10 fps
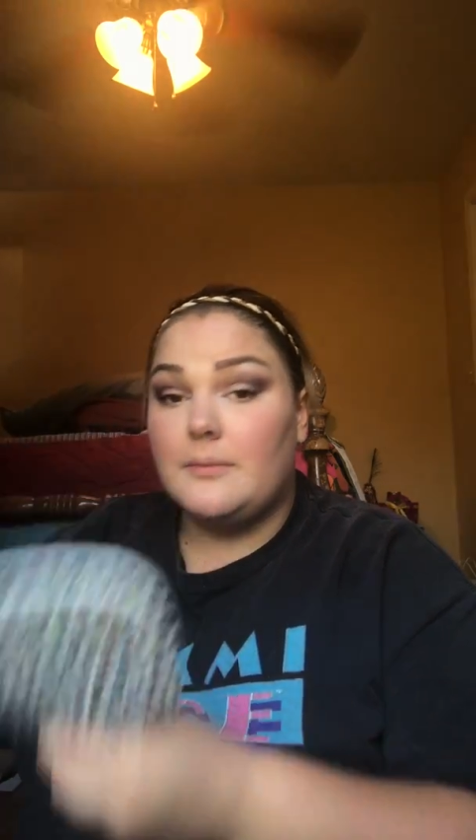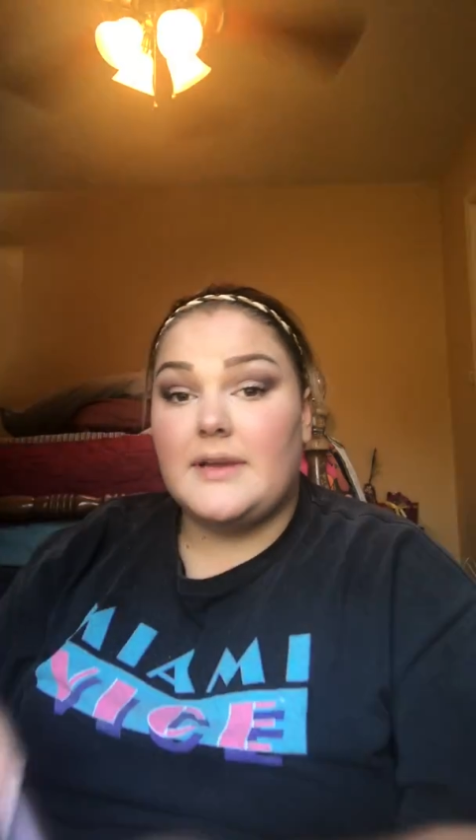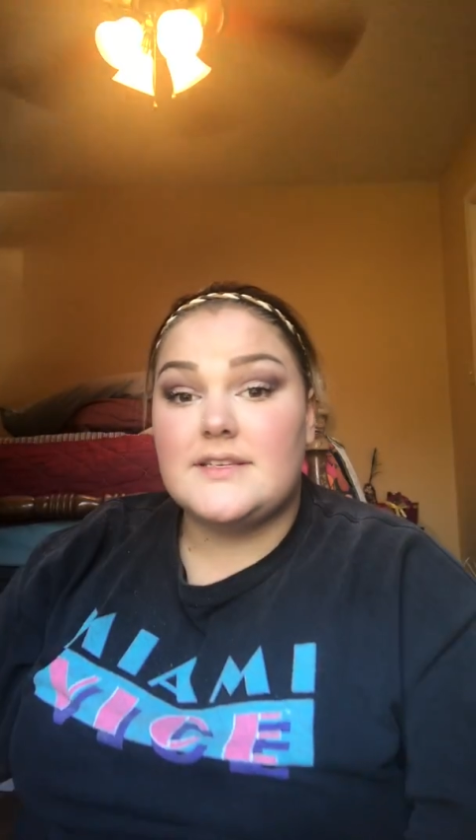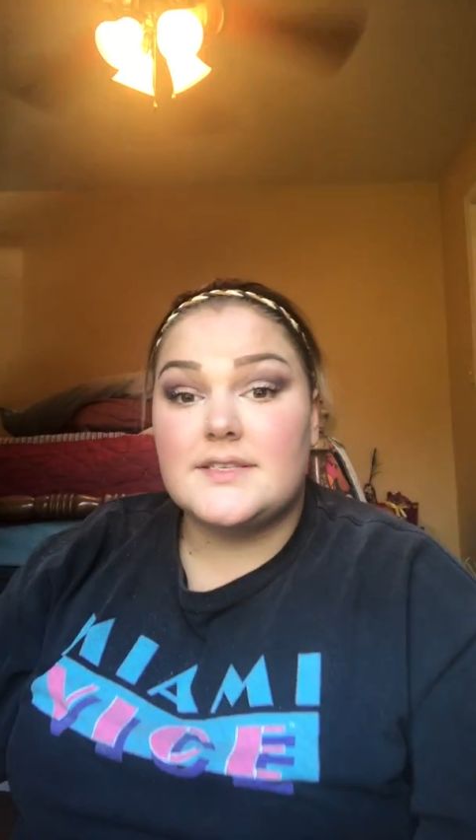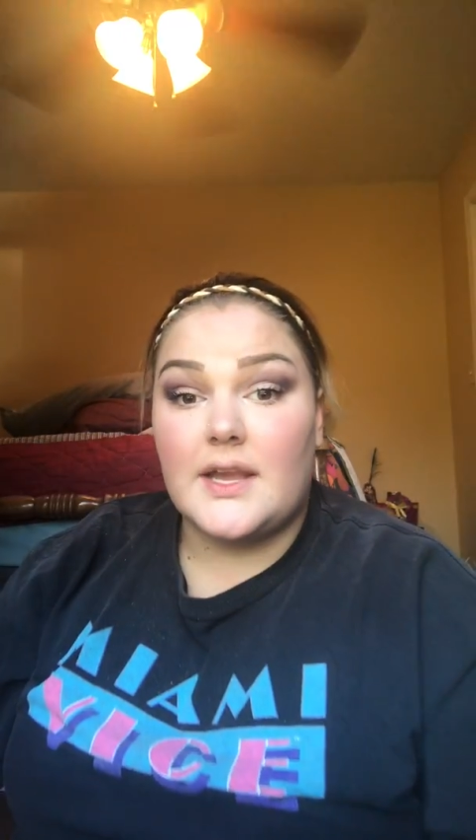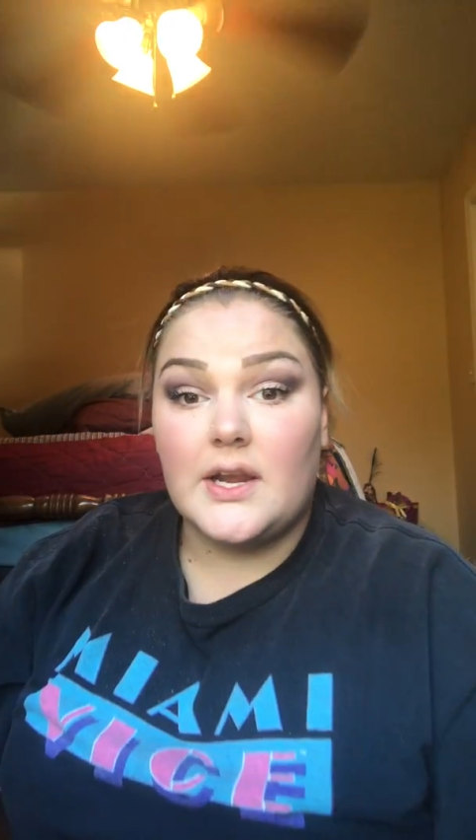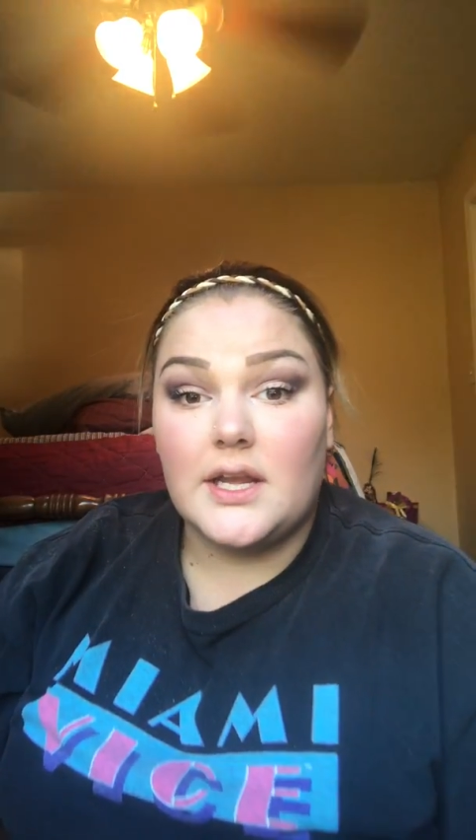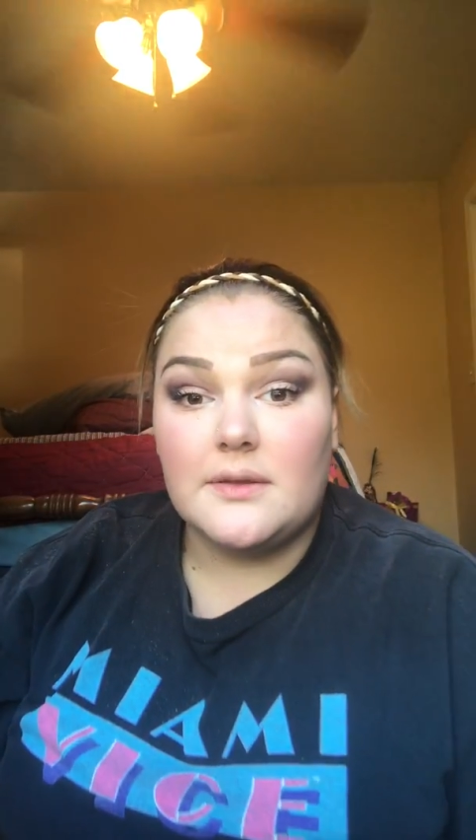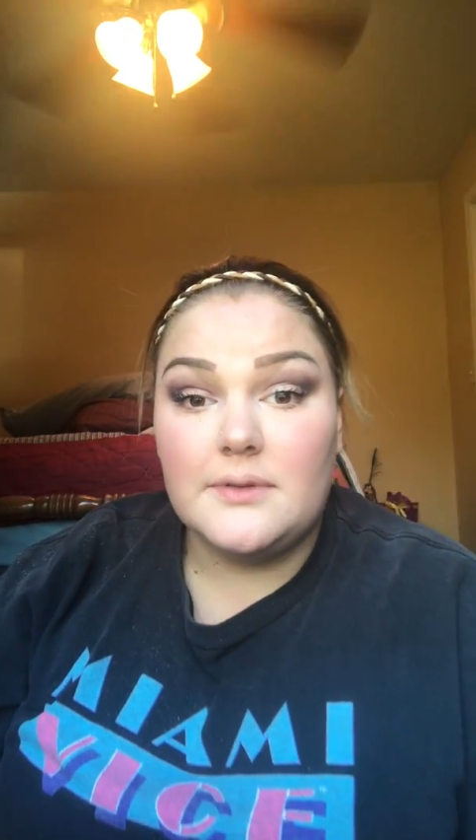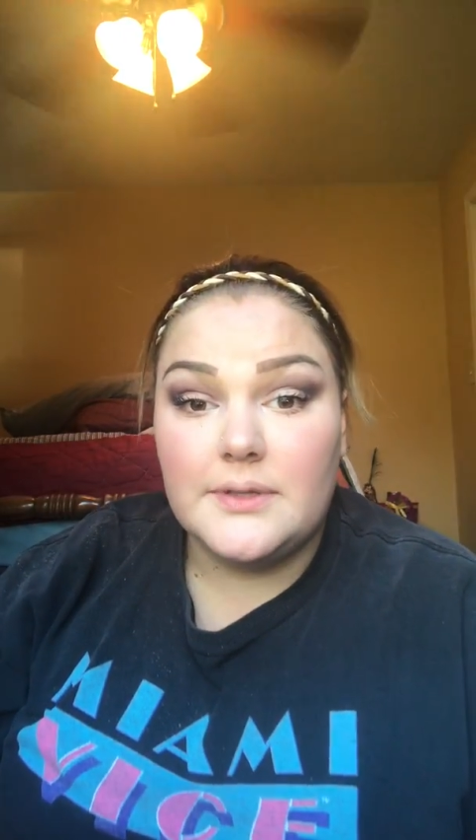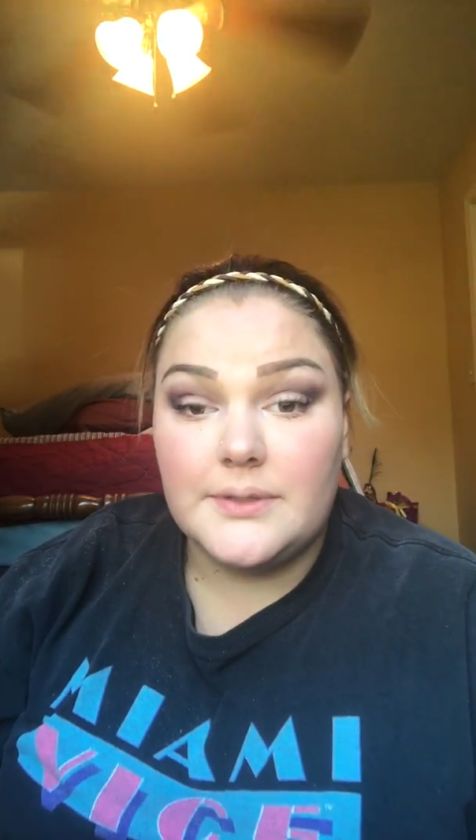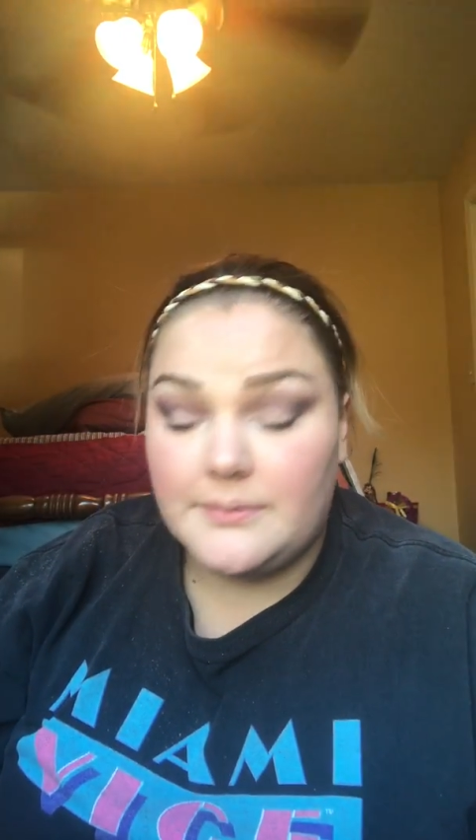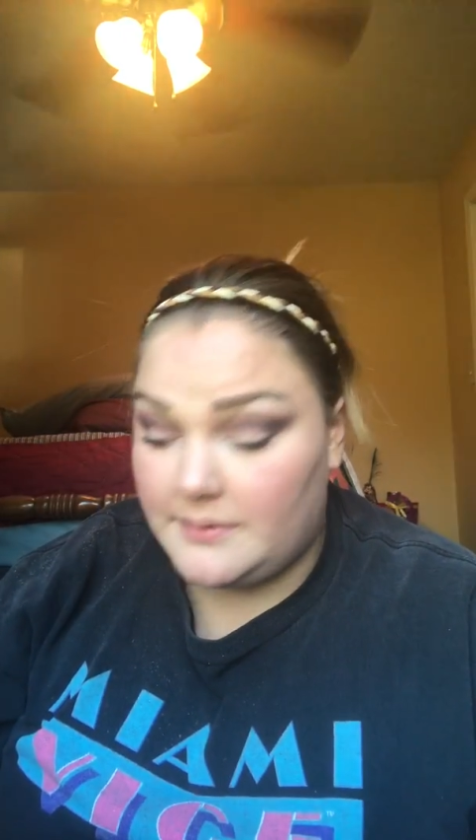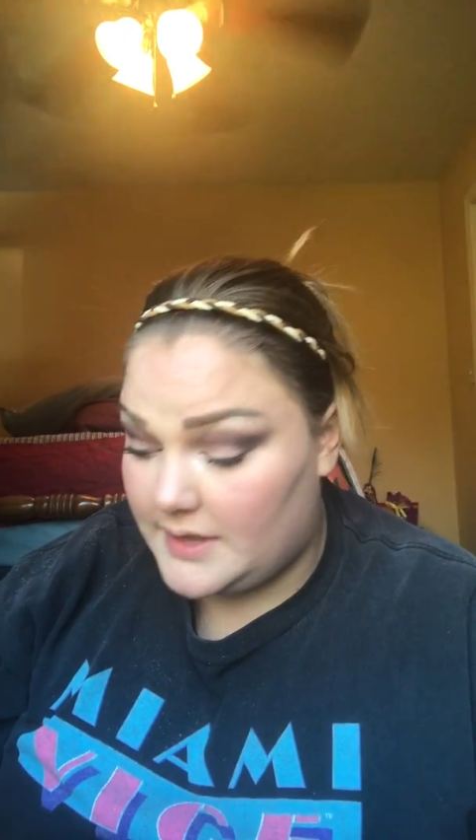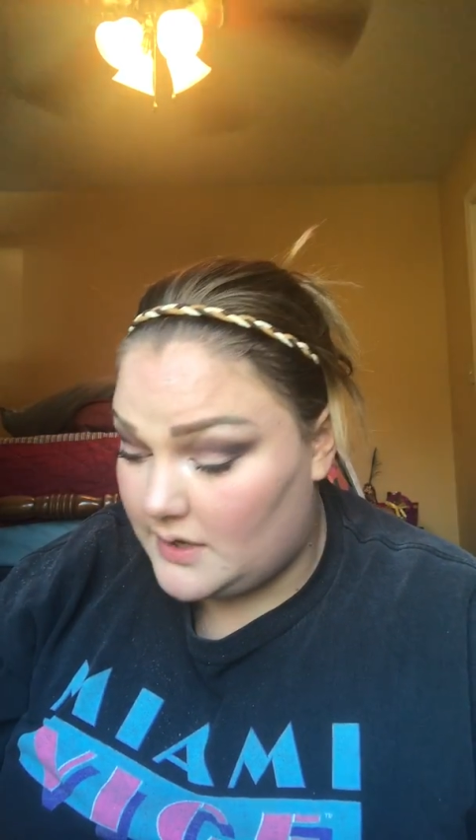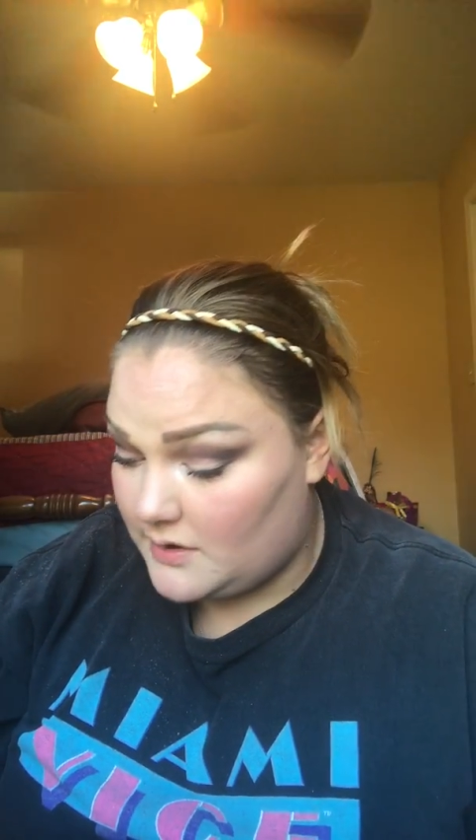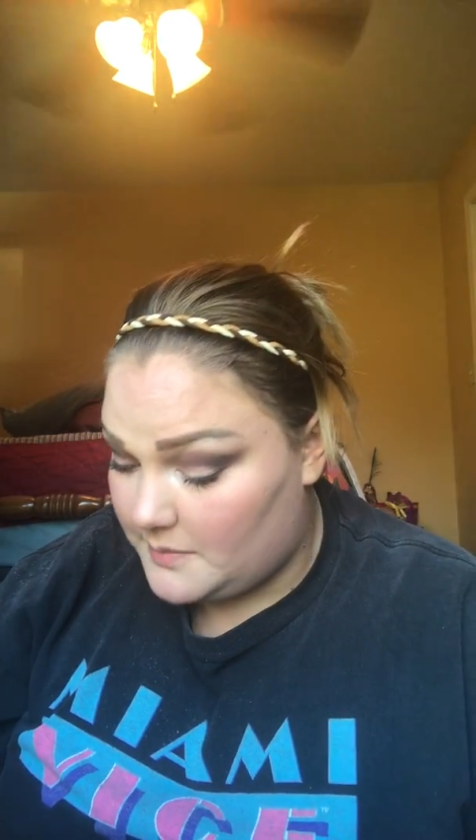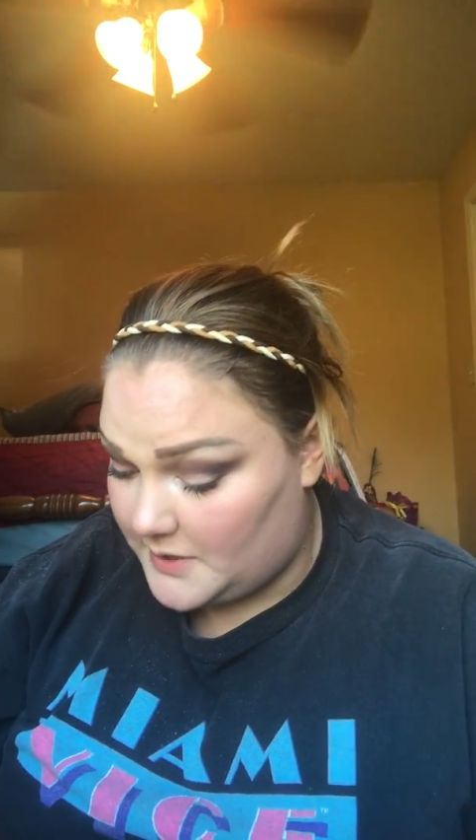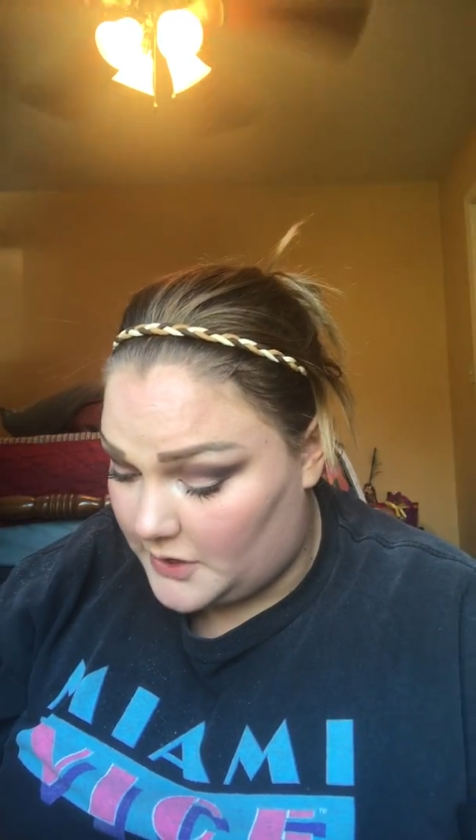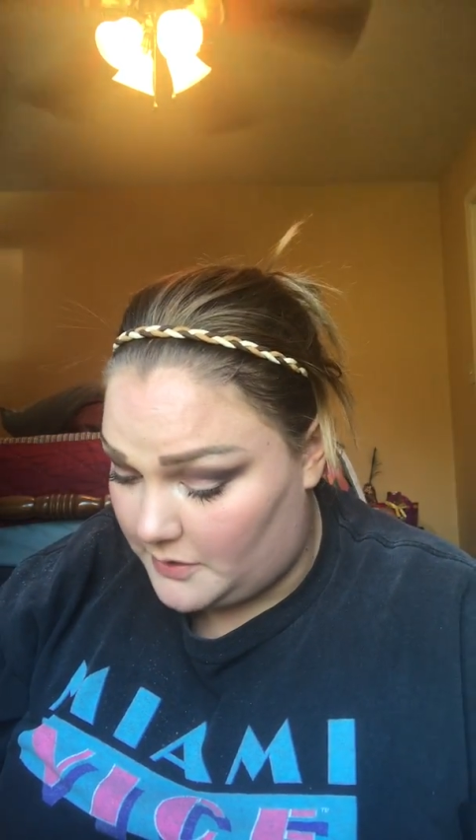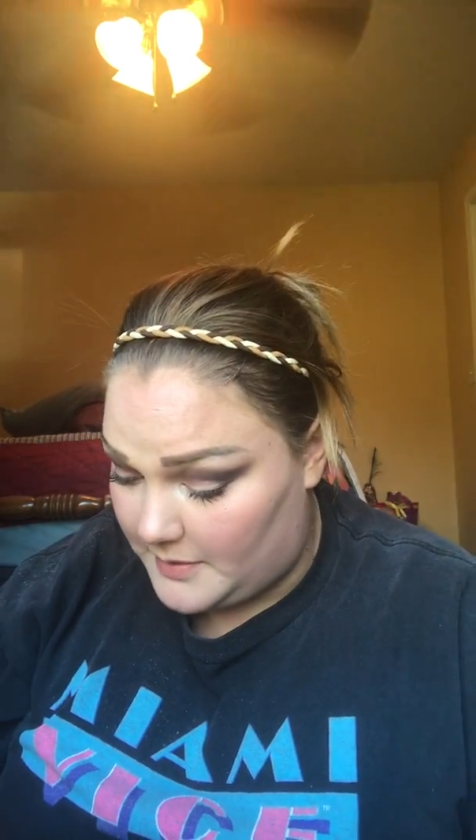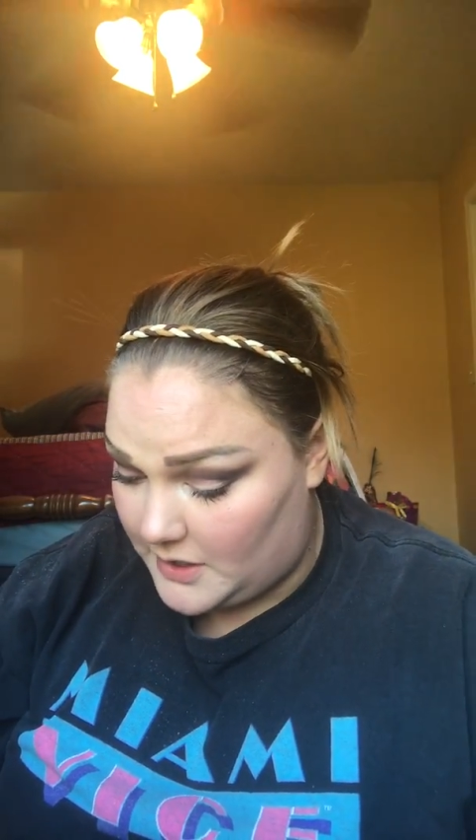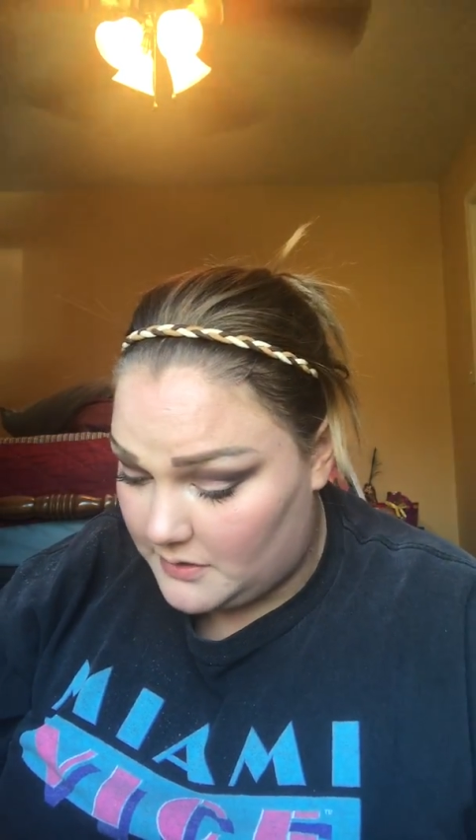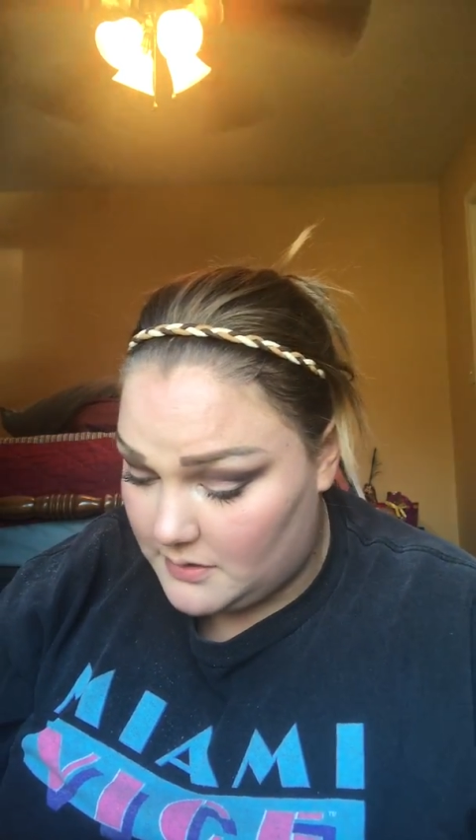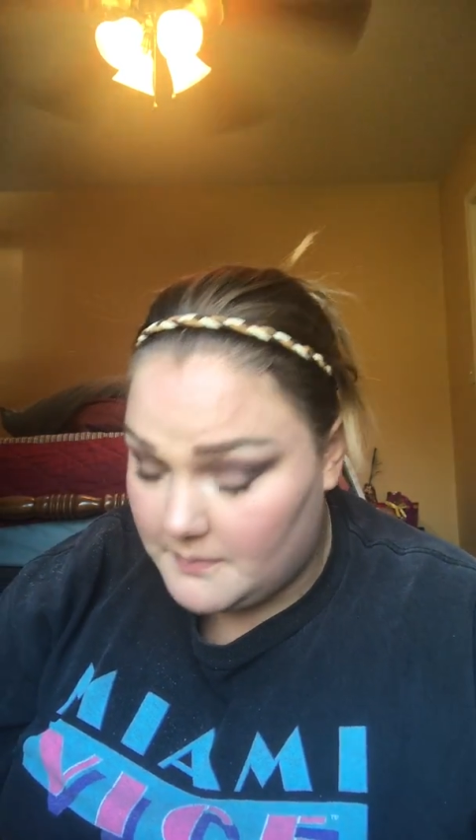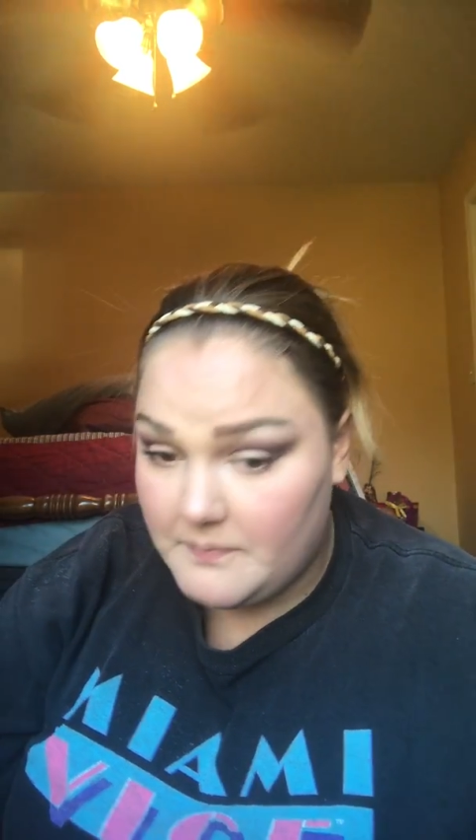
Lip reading: mascara without opening your mouth.